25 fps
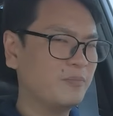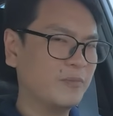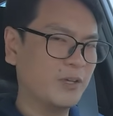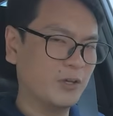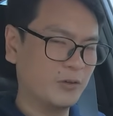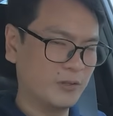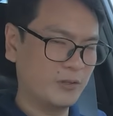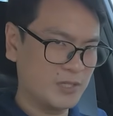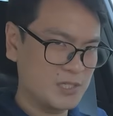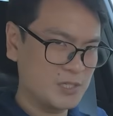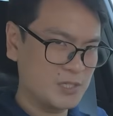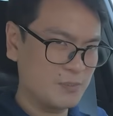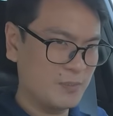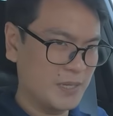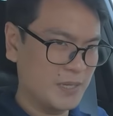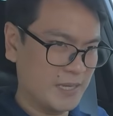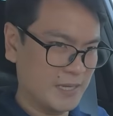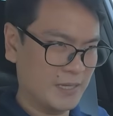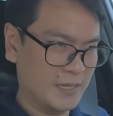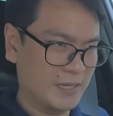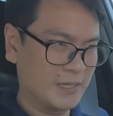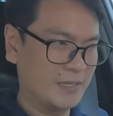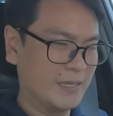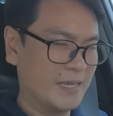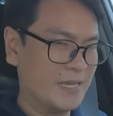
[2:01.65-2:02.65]
this
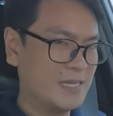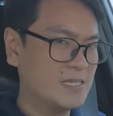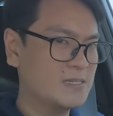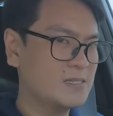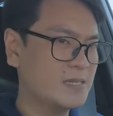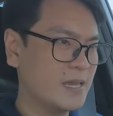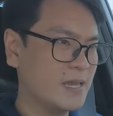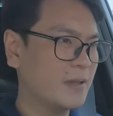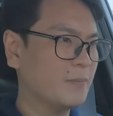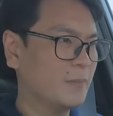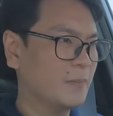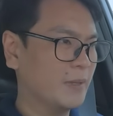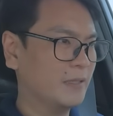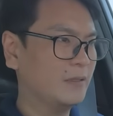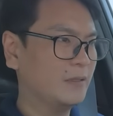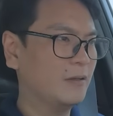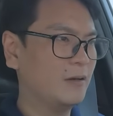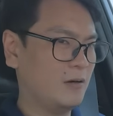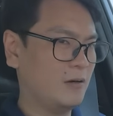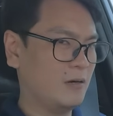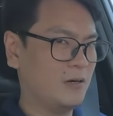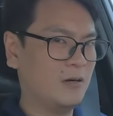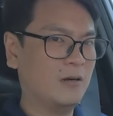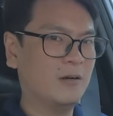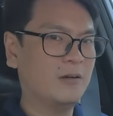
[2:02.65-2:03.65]
being an A-segment
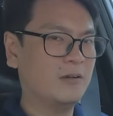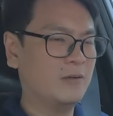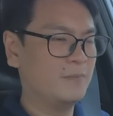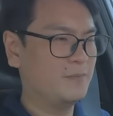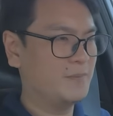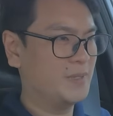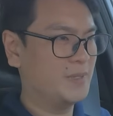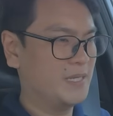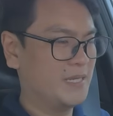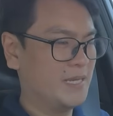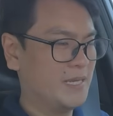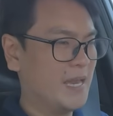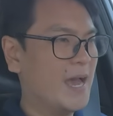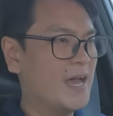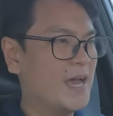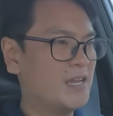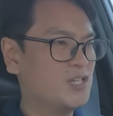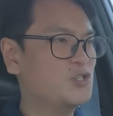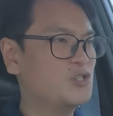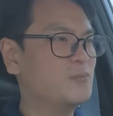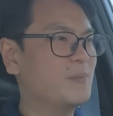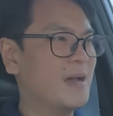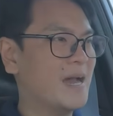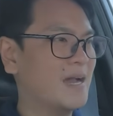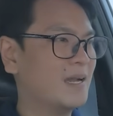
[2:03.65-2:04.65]
car, a mini
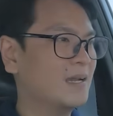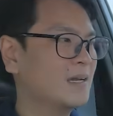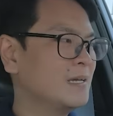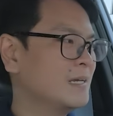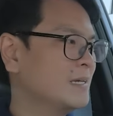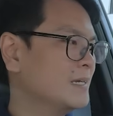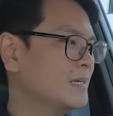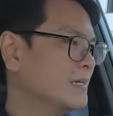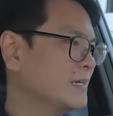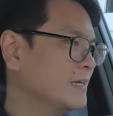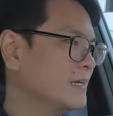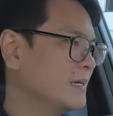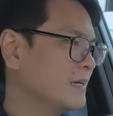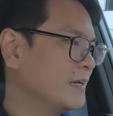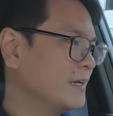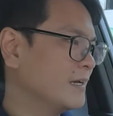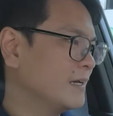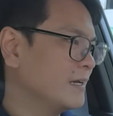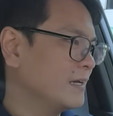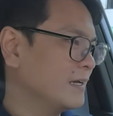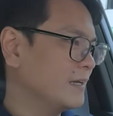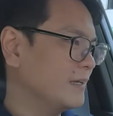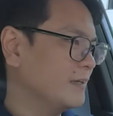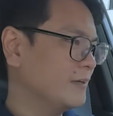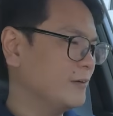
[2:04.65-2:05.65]
hatchback,
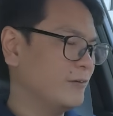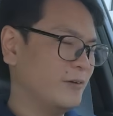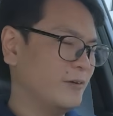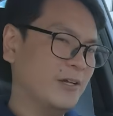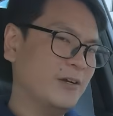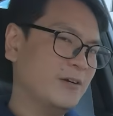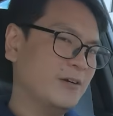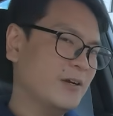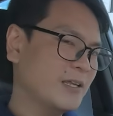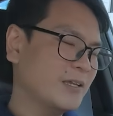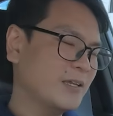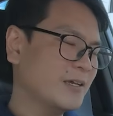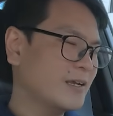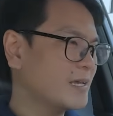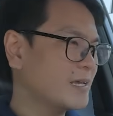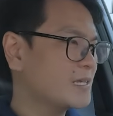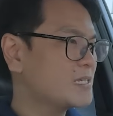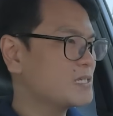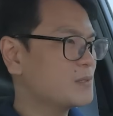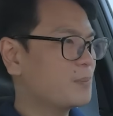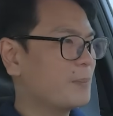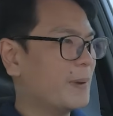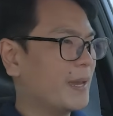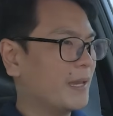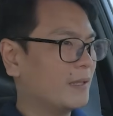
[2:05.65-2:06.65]
you're not going to
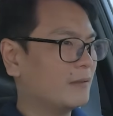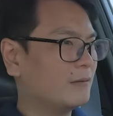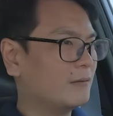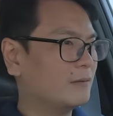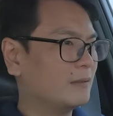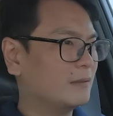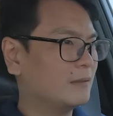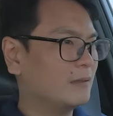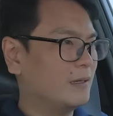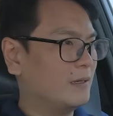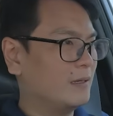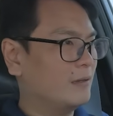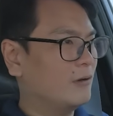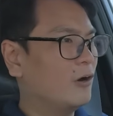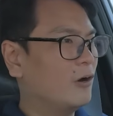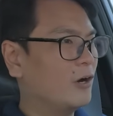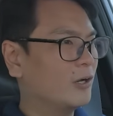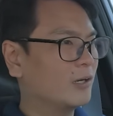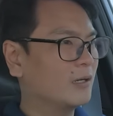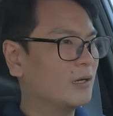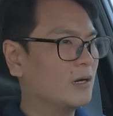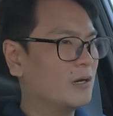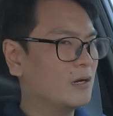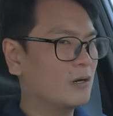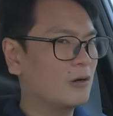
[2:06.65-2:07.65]
expect like
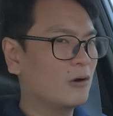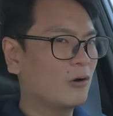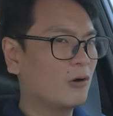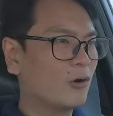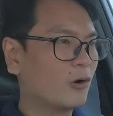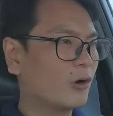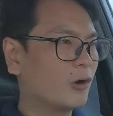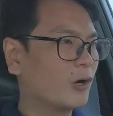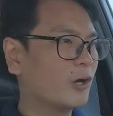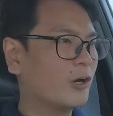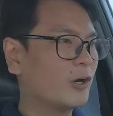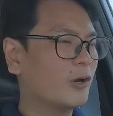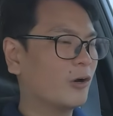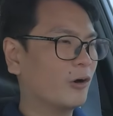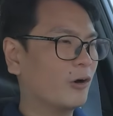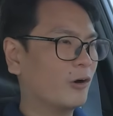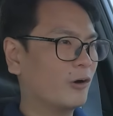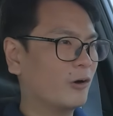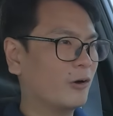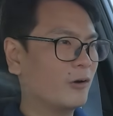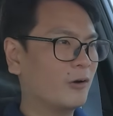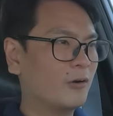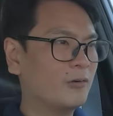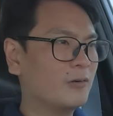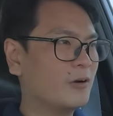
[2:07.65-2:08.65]
Honda Accord
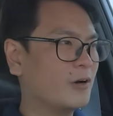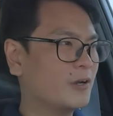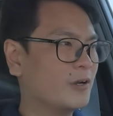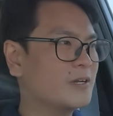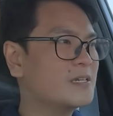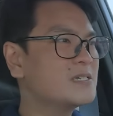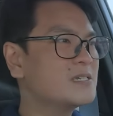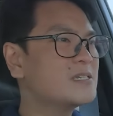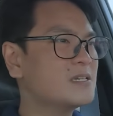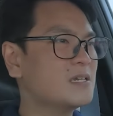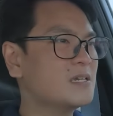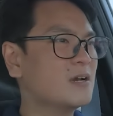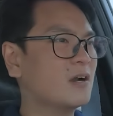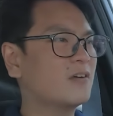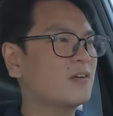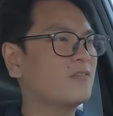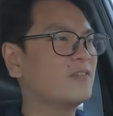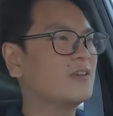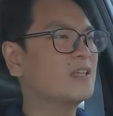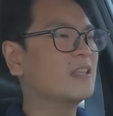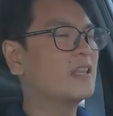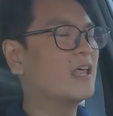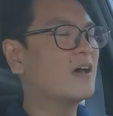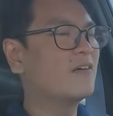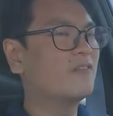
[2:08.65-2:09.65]
or Honda
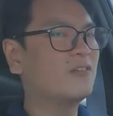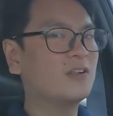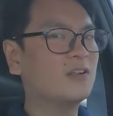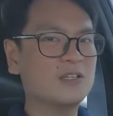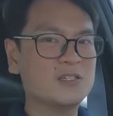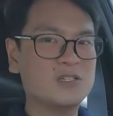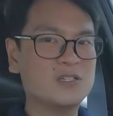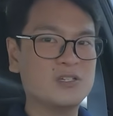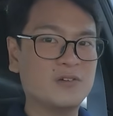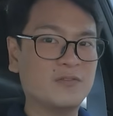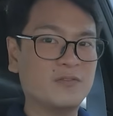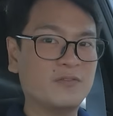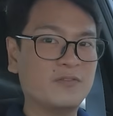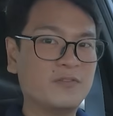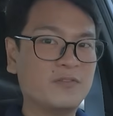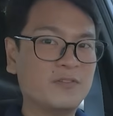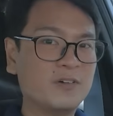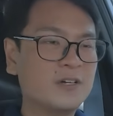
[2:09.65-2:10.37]
CR-V levels of